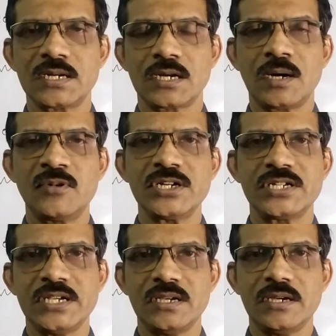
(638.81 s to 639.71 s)

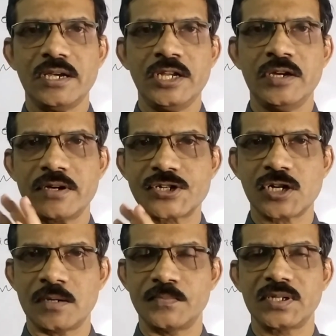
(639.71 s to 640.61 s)
commodity in your
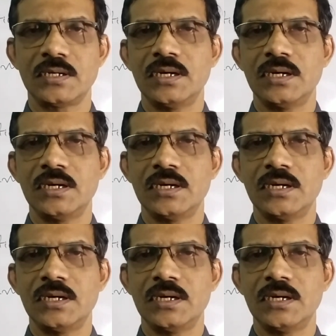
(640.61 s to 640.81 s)
shop.